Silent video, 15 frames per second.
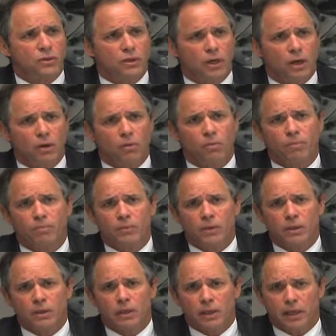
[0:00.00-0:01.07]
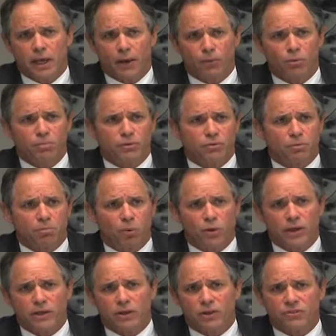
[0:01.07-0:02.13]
to go. And I will be supporting